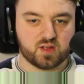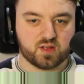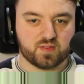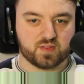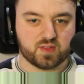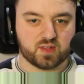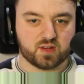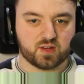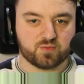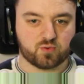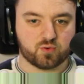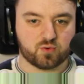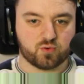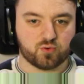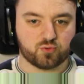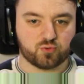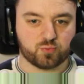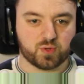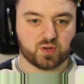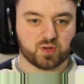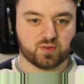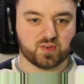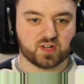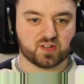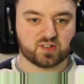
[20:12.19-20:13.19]
And of course
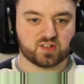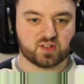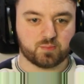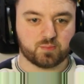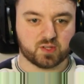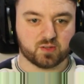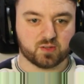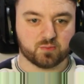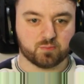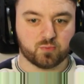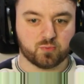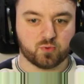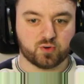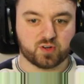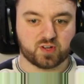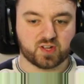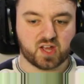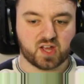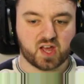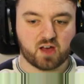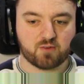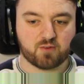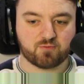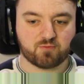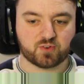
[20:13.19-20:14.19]
we'd eventually build more
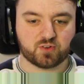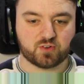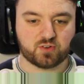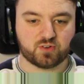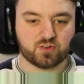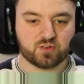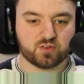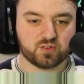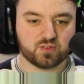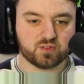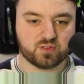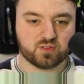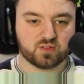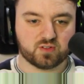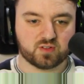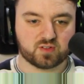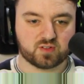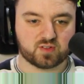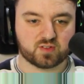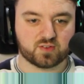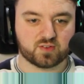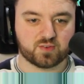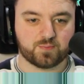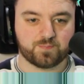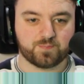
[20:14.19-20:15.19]

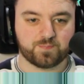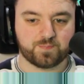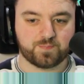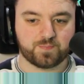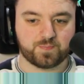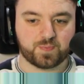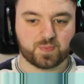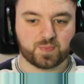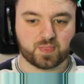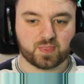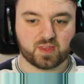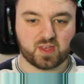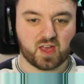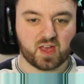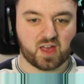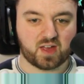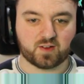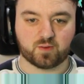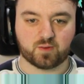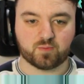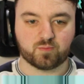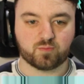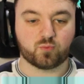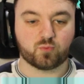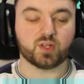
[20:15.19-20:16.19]
taverns. Yeah,
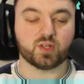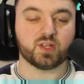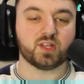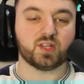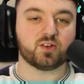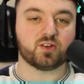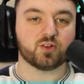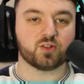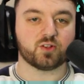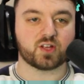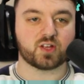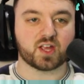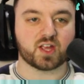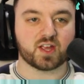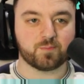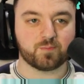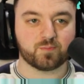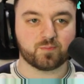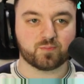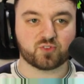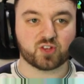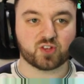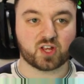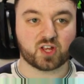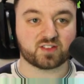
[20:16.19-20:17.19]
really cool game.
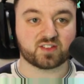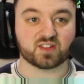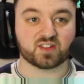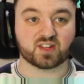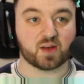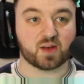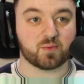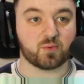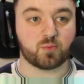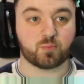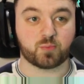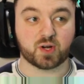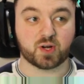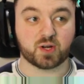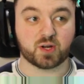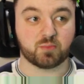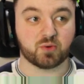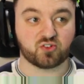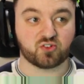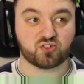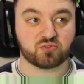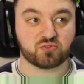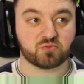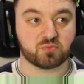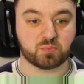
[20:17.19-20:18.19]
So that's the demo pretty
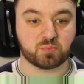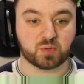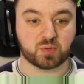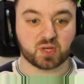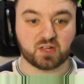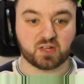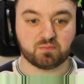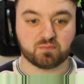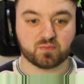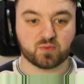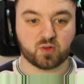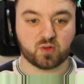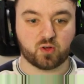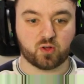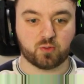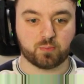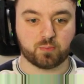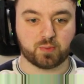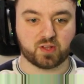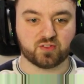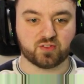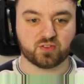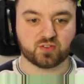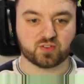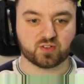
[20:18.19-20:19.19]
much complete. All
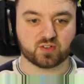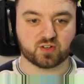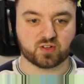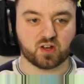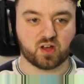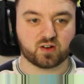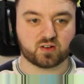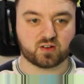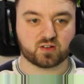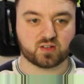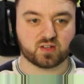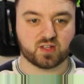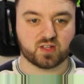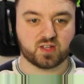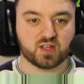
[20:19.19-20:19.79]
buildings unlocked.